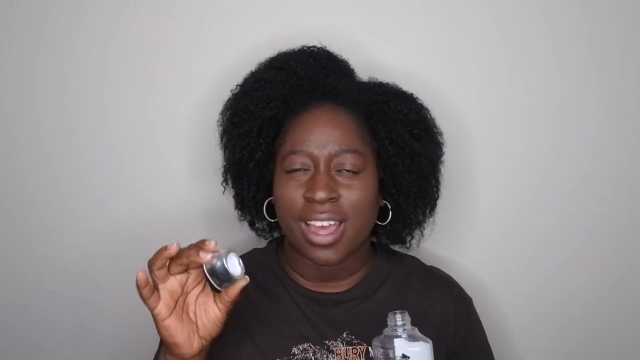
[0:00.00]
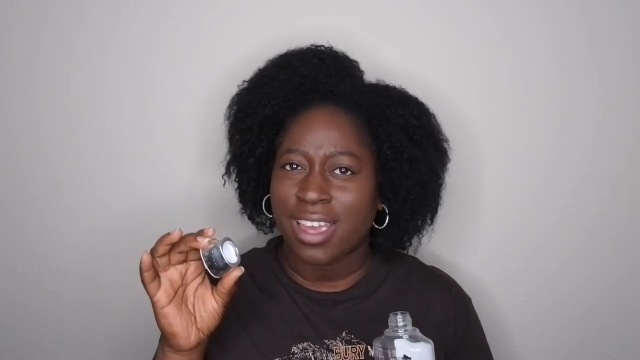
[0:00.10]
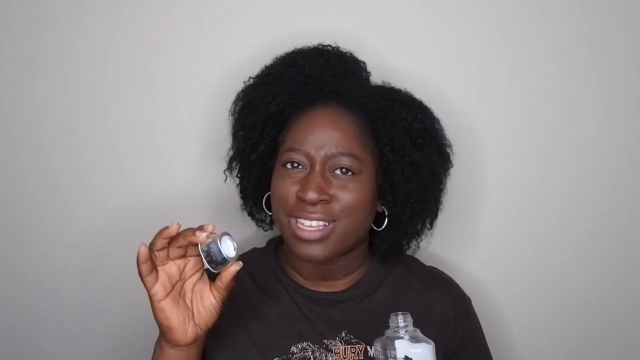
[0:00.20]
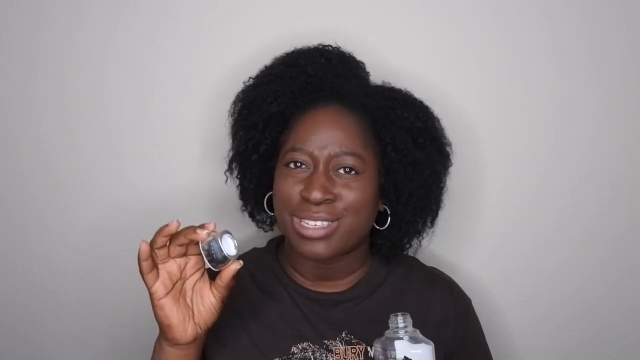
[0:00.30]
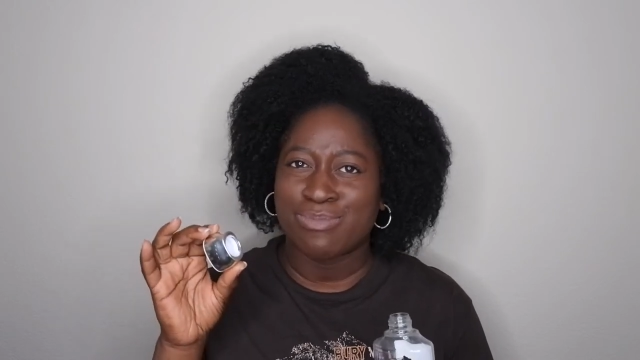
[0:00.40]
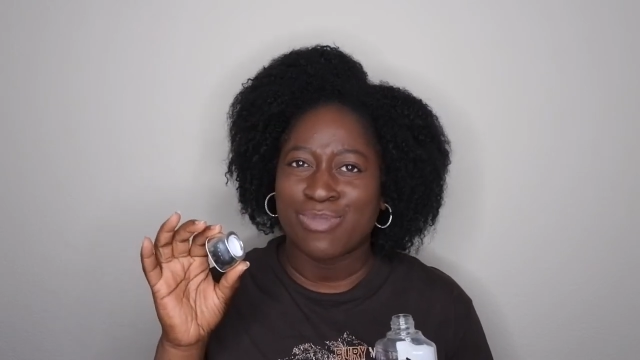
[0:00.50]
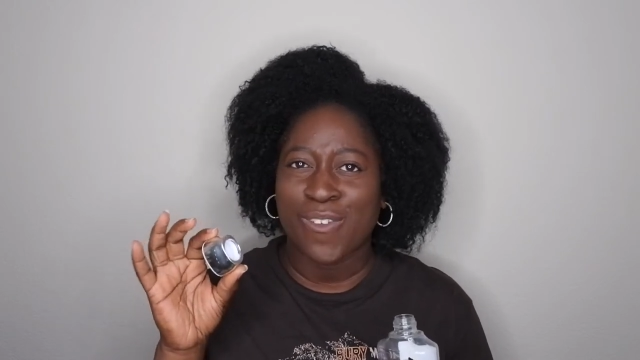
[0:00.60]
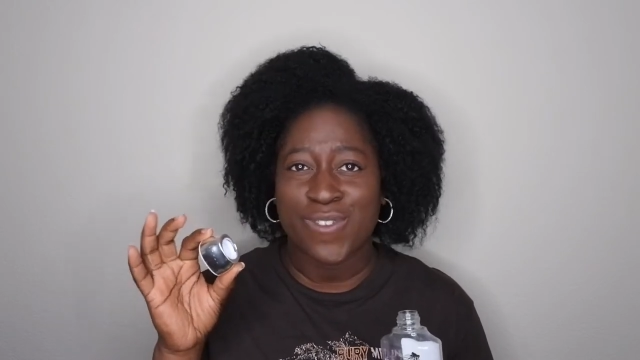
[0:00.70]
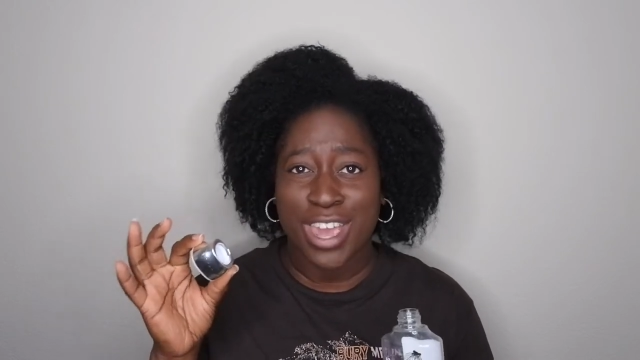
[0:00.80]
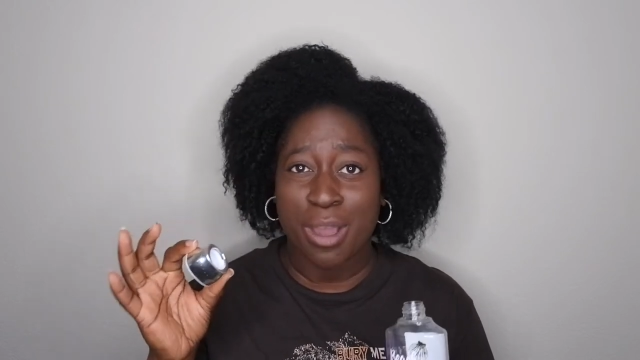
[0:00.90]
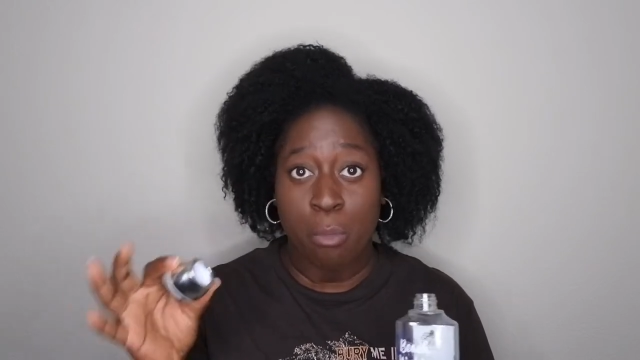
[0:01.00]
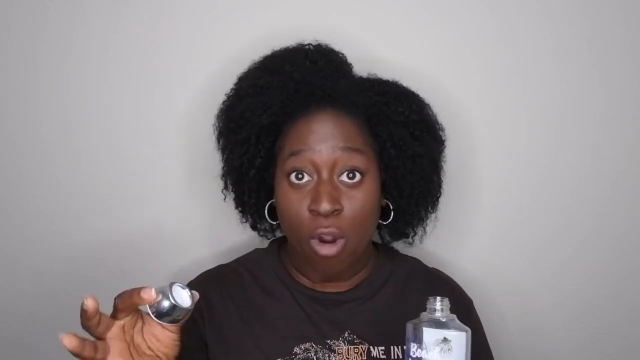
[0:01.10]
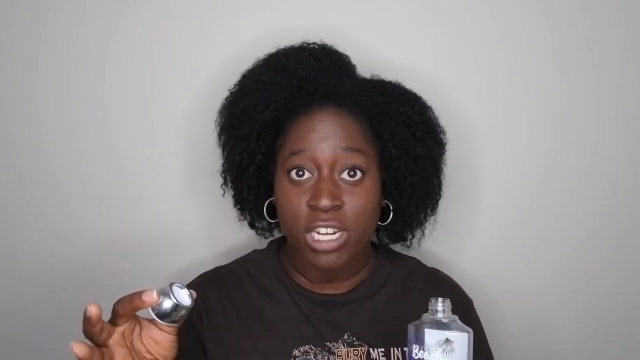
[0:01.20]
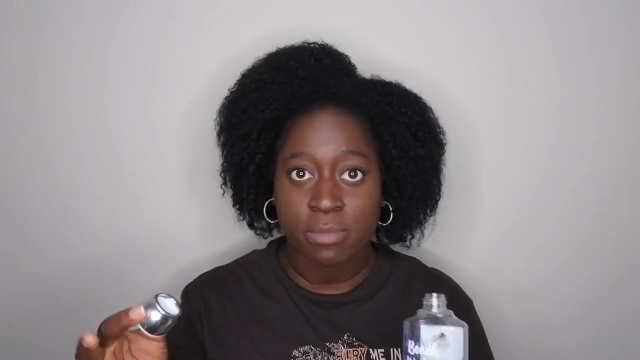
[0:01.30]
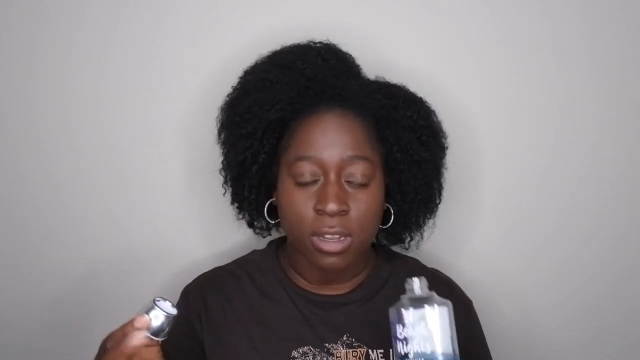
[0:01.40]
i guess fake
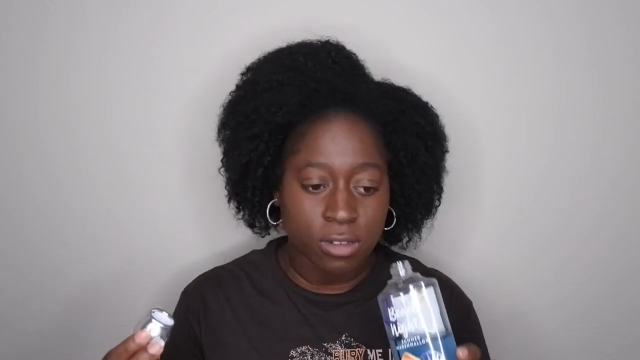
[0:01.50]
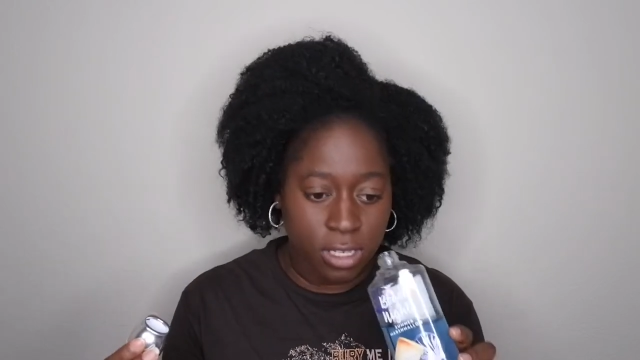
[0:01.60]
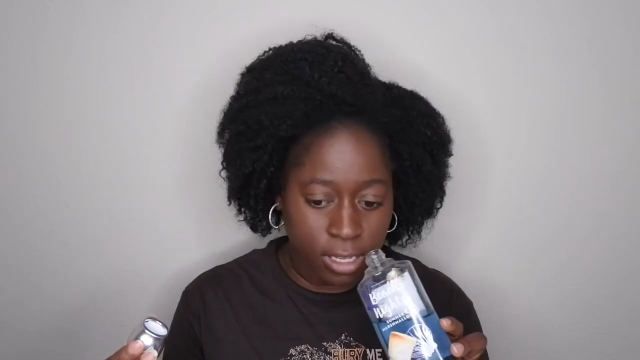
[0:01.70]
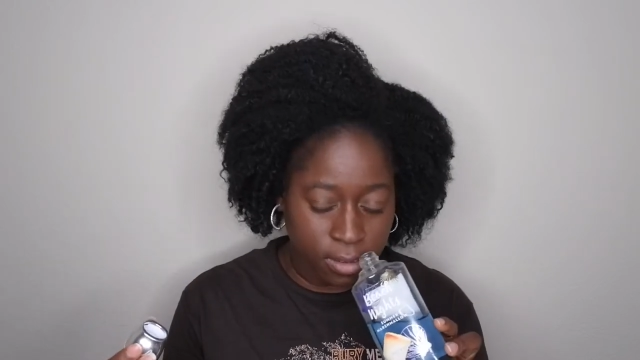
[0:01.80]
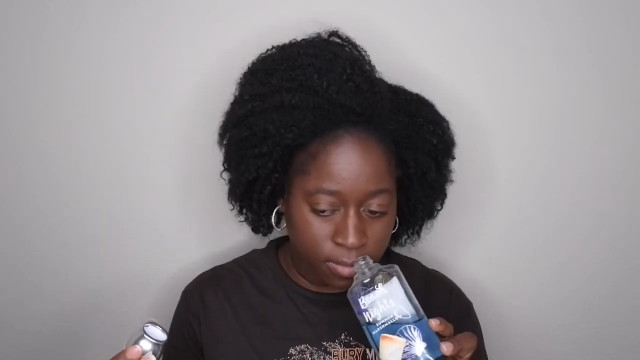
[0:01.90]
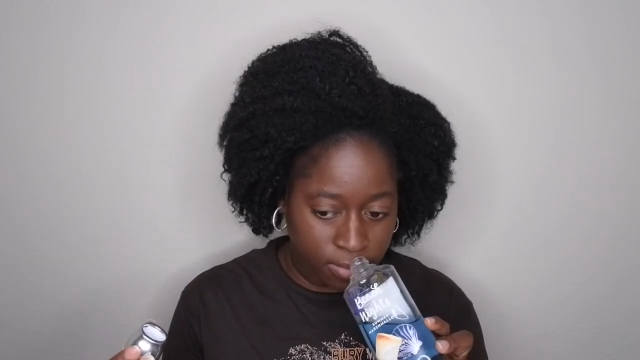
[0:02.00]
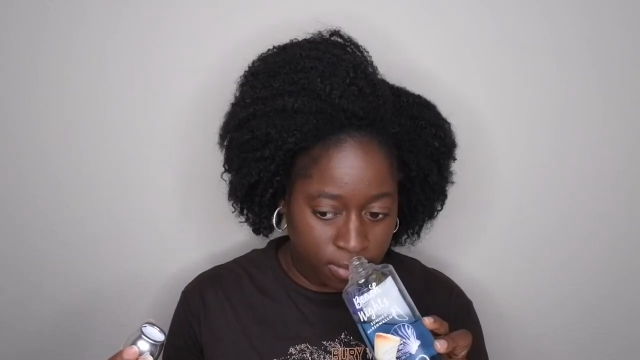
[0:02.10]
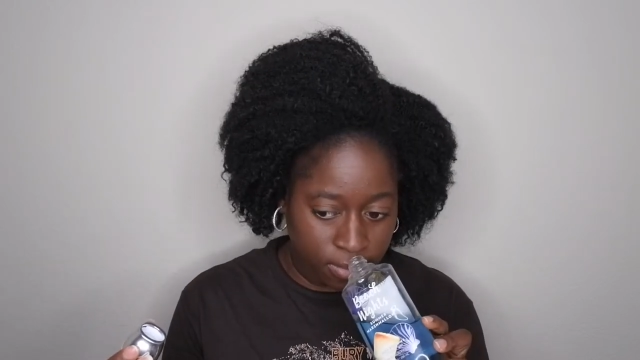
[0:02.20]
marshmallow scent